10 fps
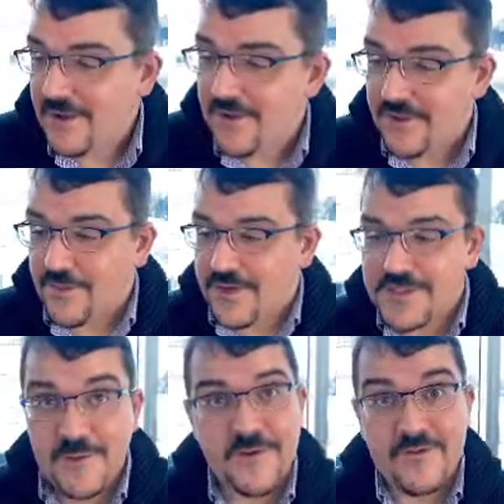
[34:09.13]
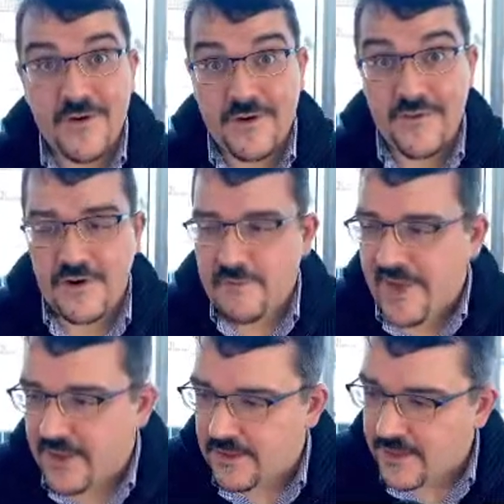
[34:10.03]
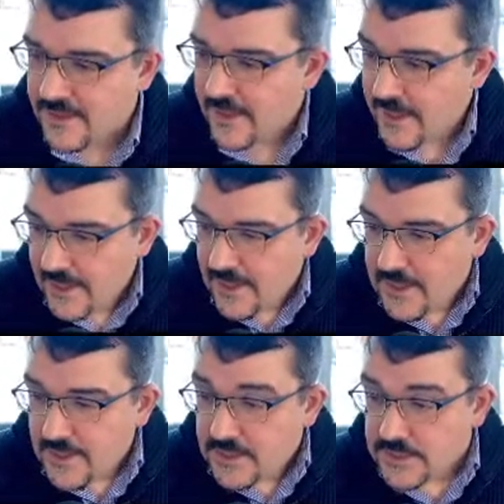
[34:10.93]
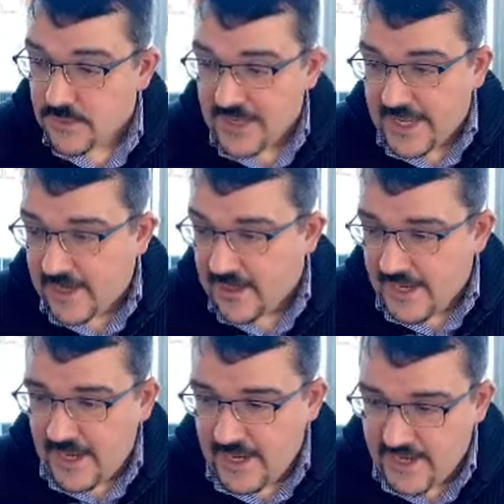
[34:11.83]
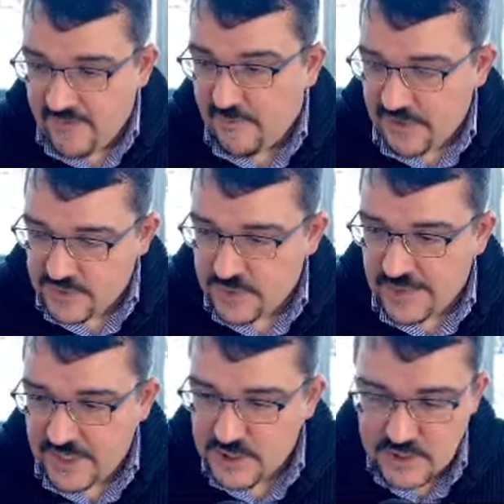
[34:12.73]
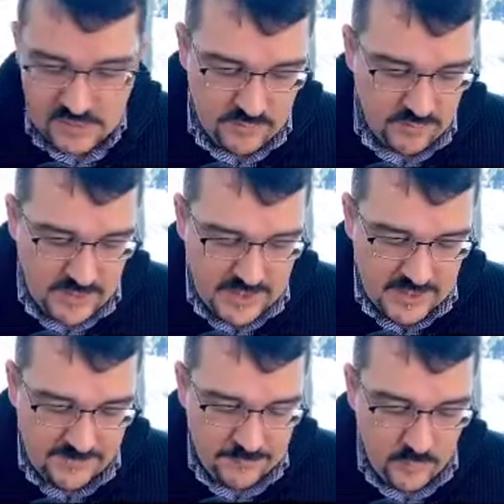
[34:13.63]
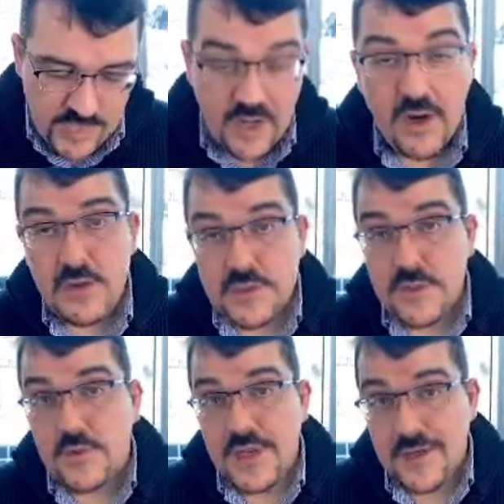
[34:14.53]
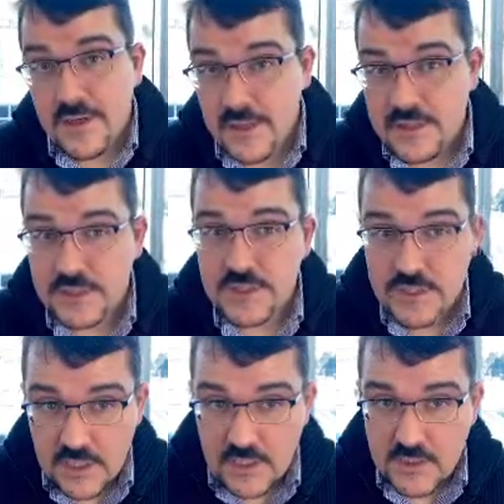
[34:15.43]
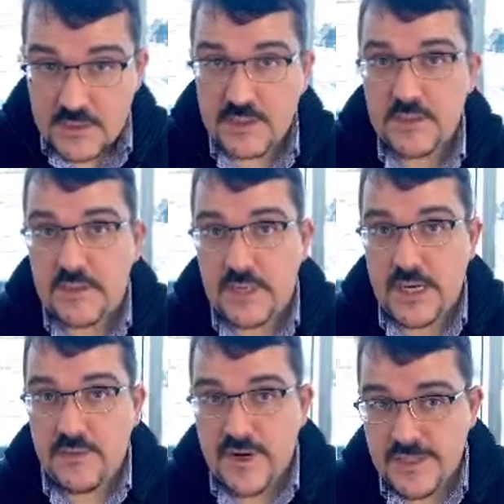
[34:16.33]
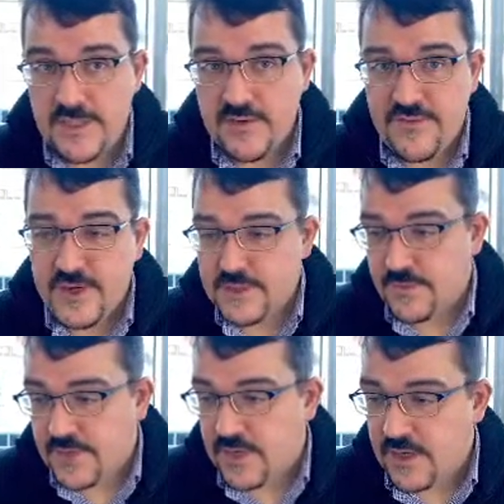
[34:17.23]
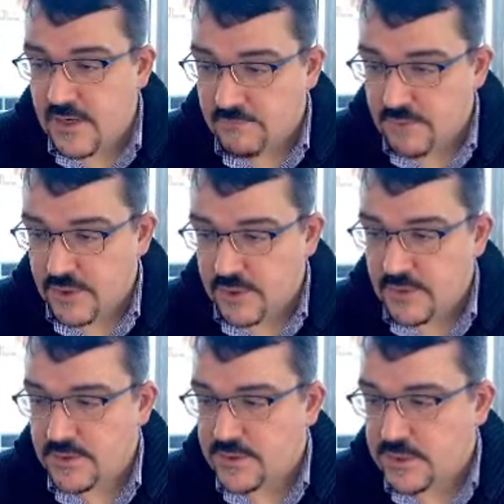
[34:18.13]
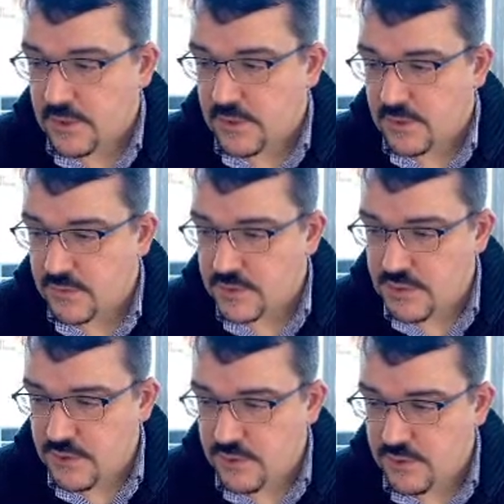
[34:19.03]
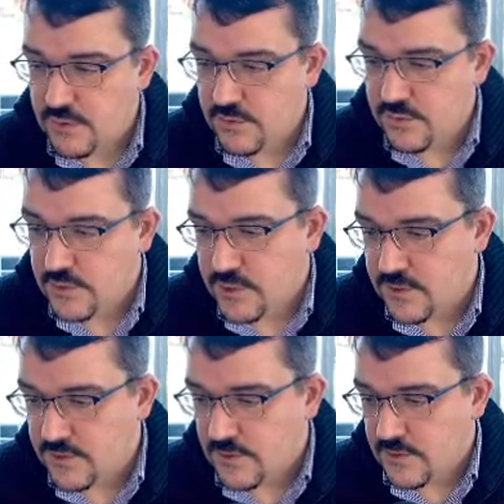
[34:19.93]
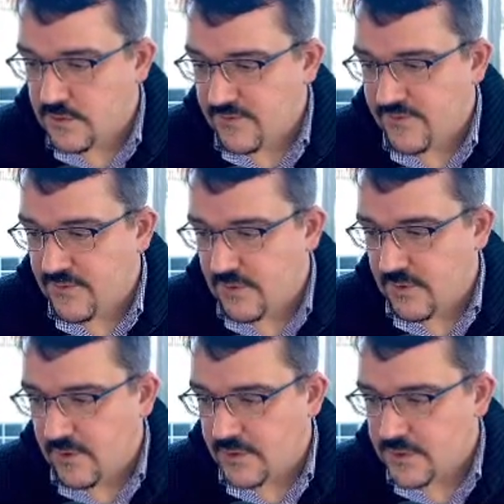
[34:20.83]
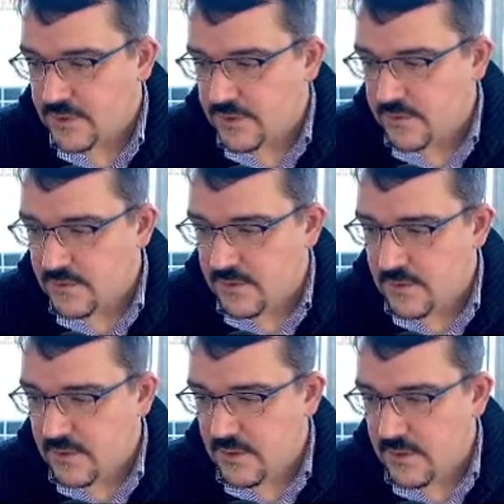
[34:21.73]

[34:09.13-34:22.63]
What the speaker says: Otherwise, I'd be very, very backlit. So we cannot have punctuation. We also cannot start our identifiers with a number. So too cool for school.